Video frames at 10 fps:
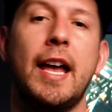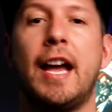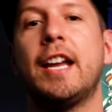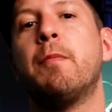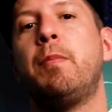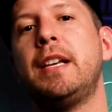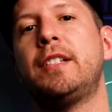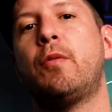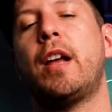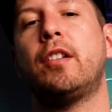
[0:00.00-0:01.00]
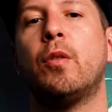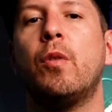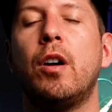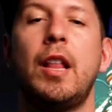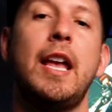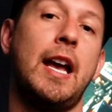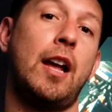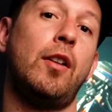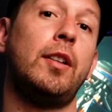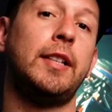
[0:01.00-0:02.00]
I can place it right on the wall.
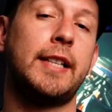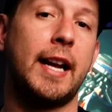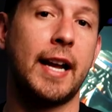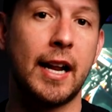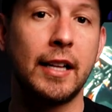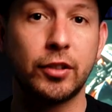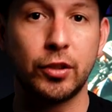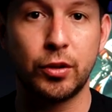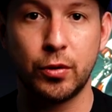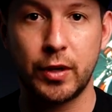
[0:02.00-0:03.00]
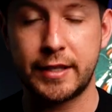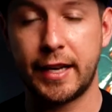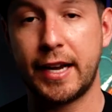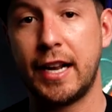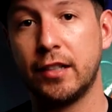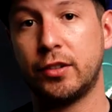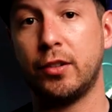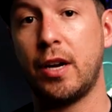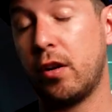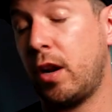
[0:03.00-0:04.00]
Another thing that I can also do is I can
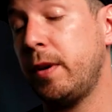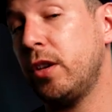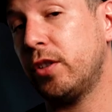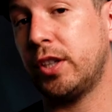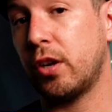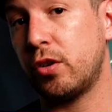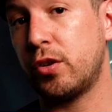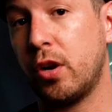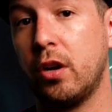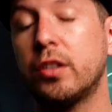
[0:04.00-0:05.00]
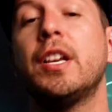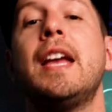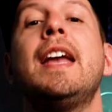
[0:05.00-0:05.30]
also, I'm gonna be using the controllers